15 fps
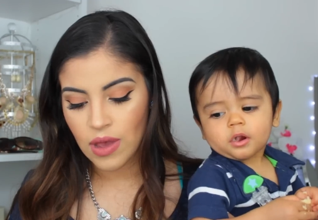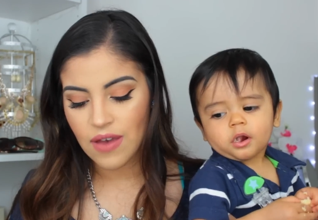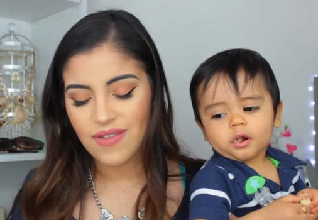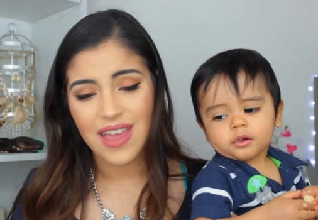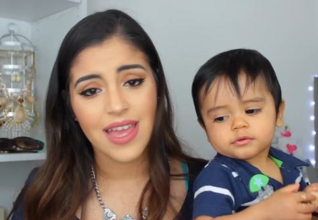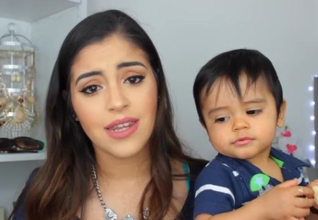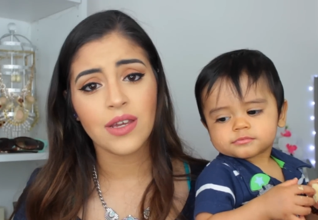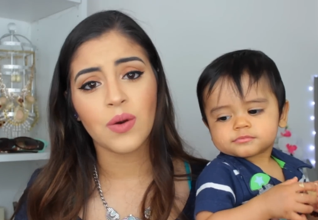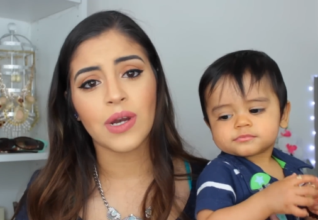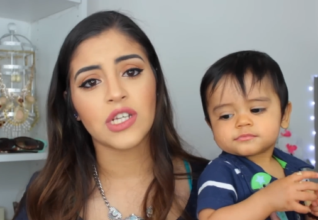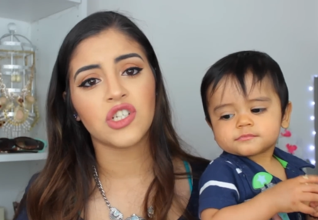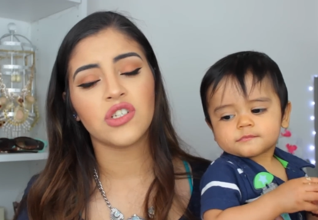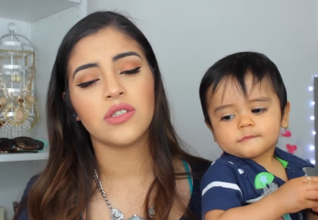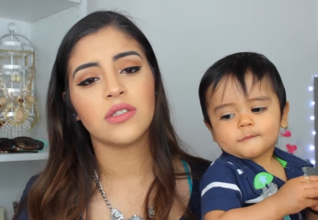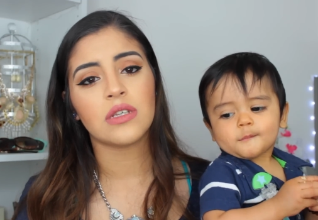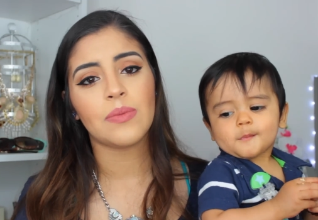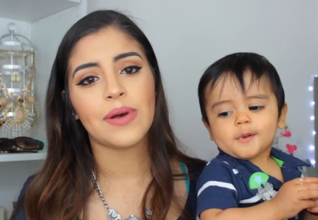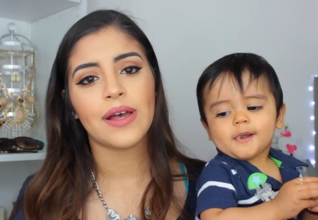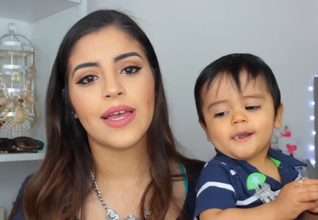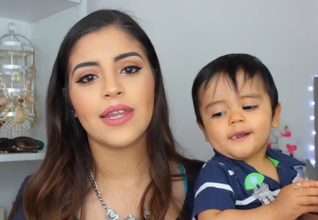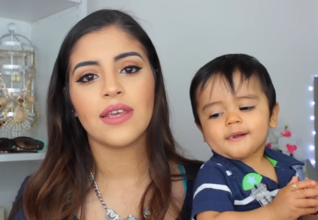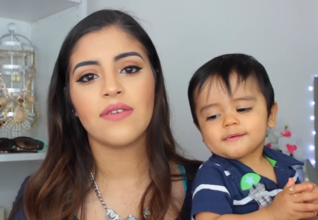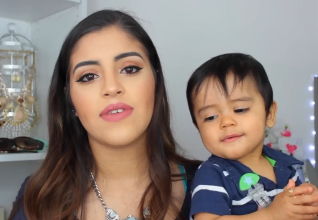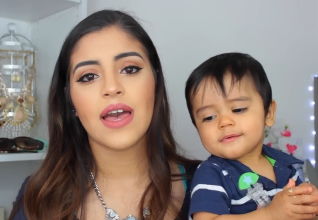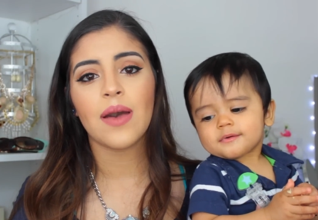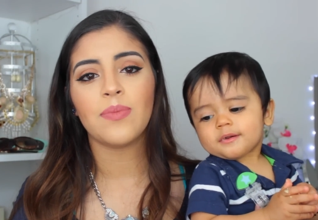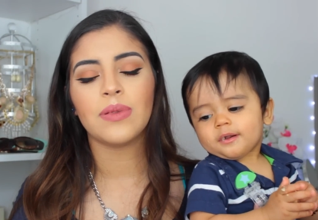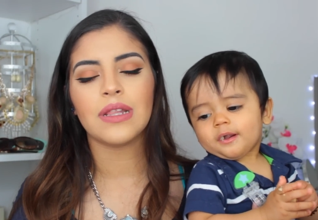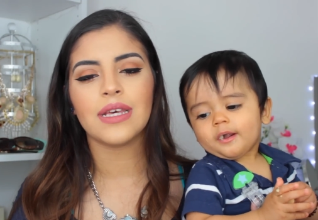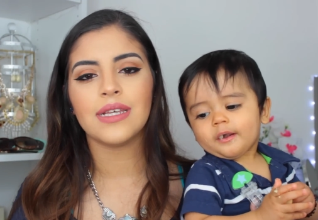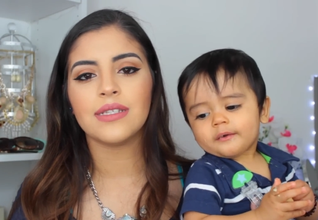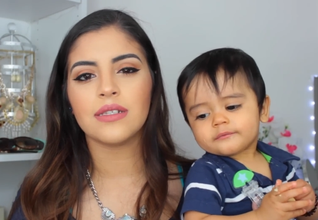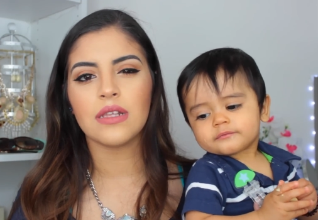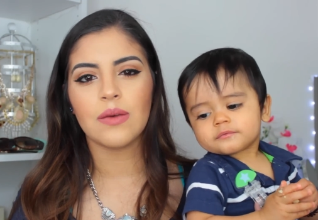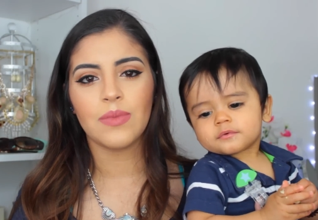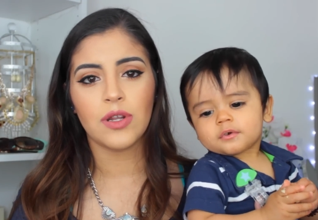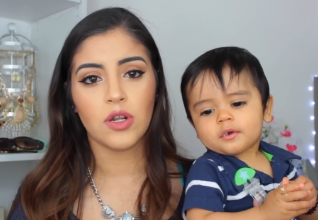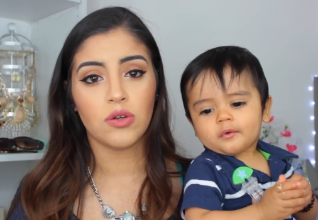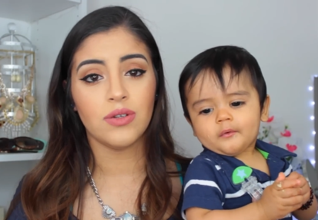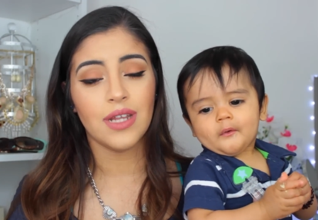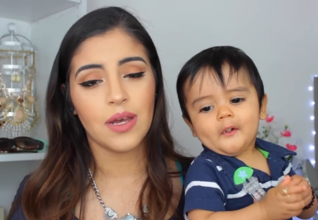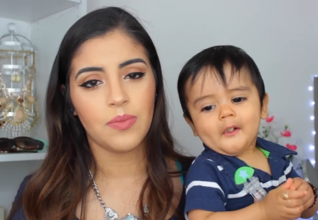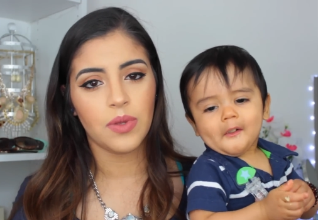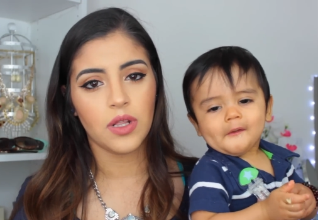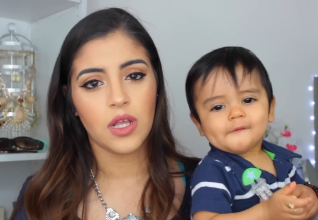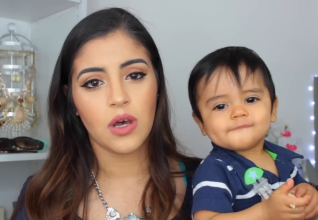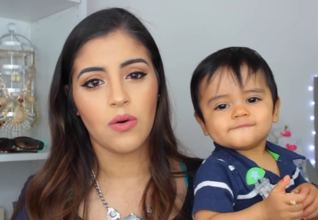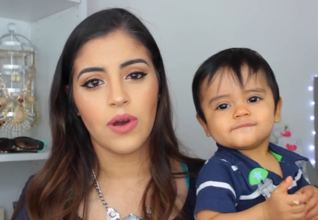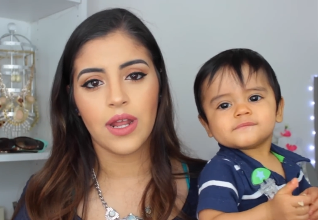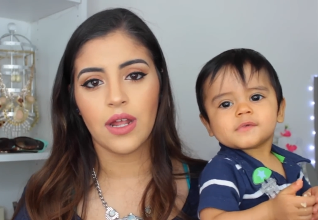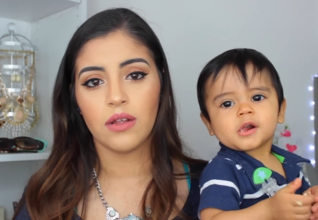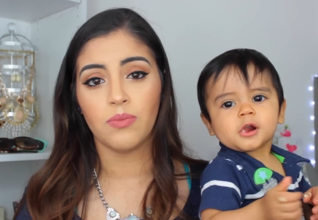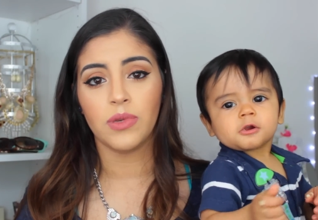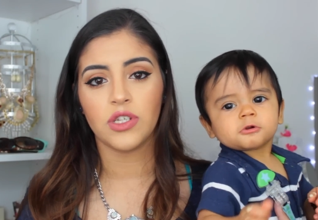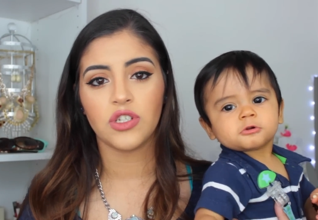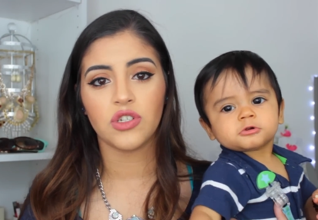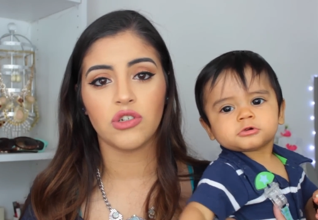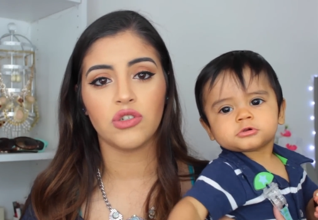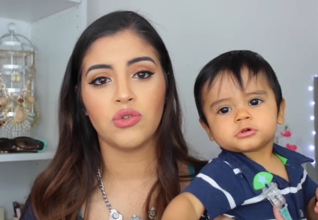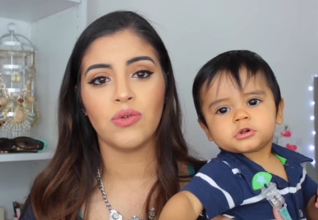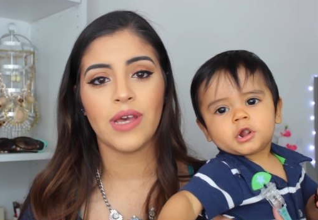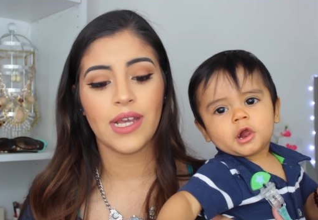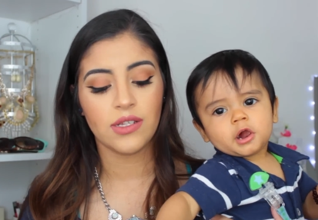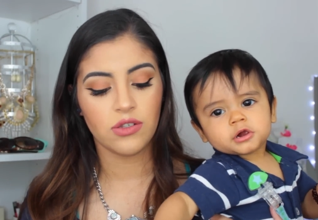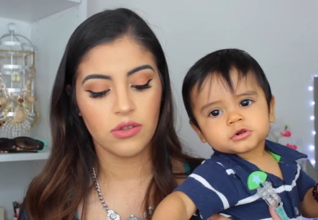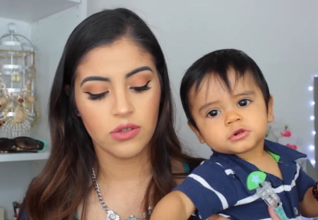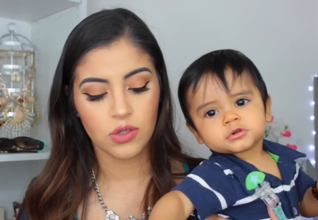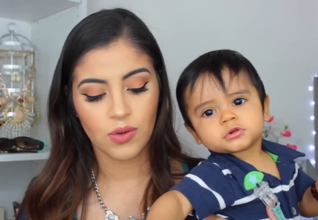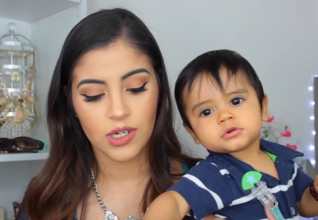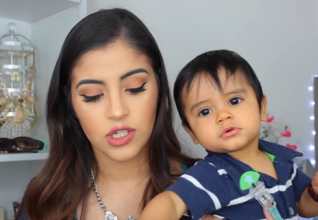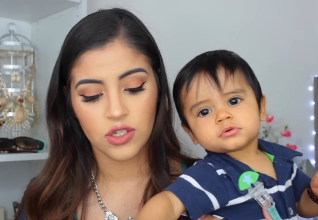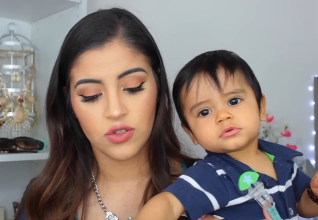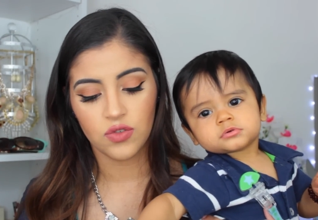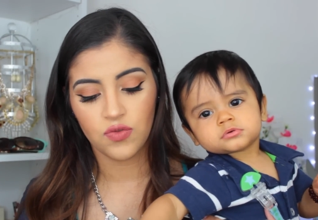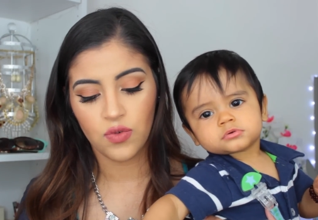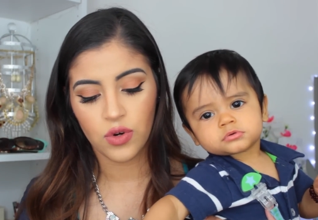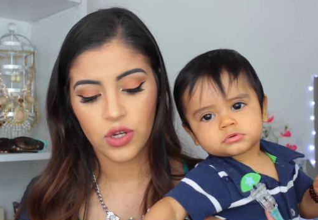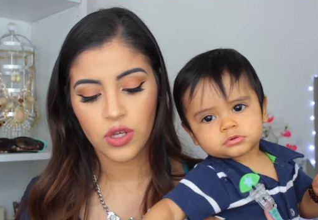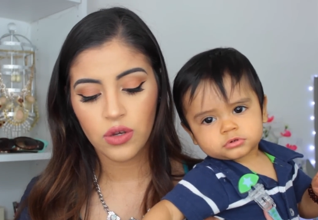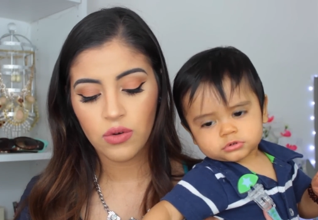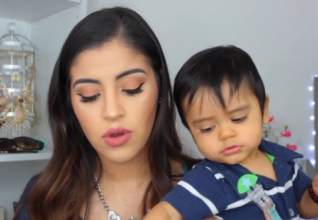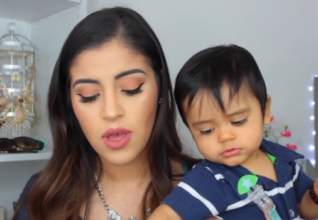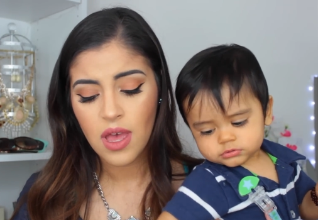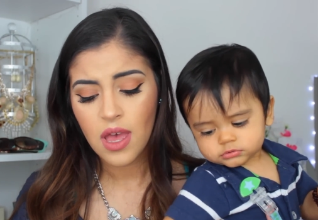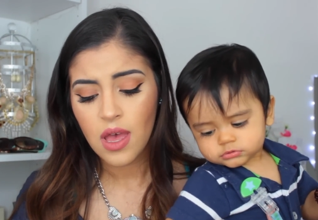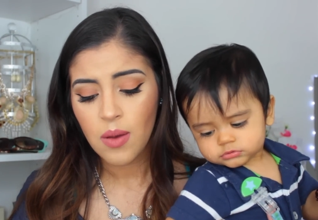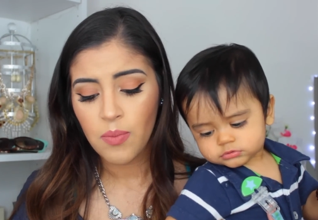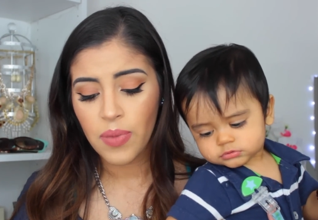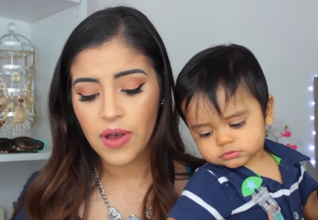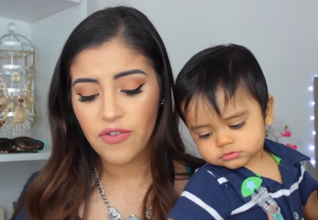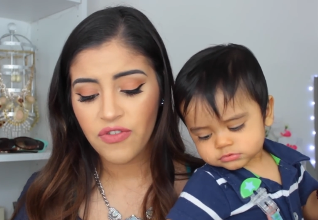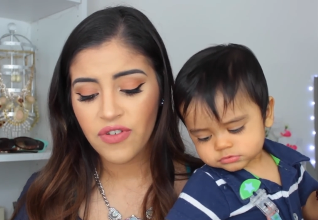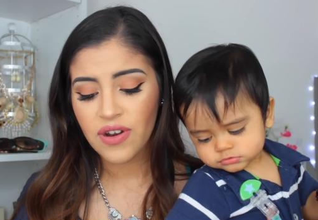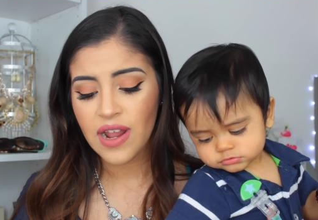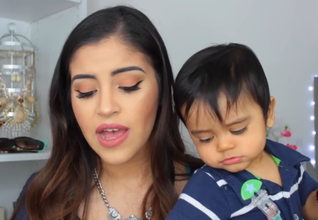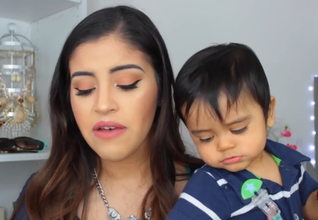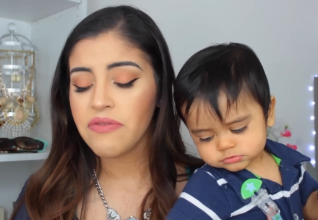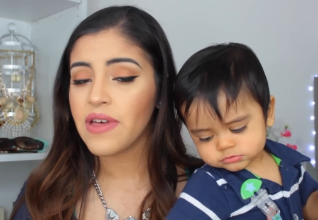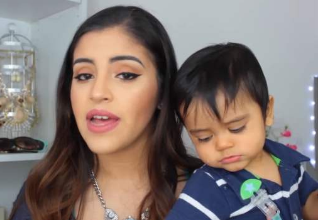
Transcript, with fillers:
Speaker 1: you have any questions about any of that, please let me know down below and I'll be sure to answer those questions for you. But for now,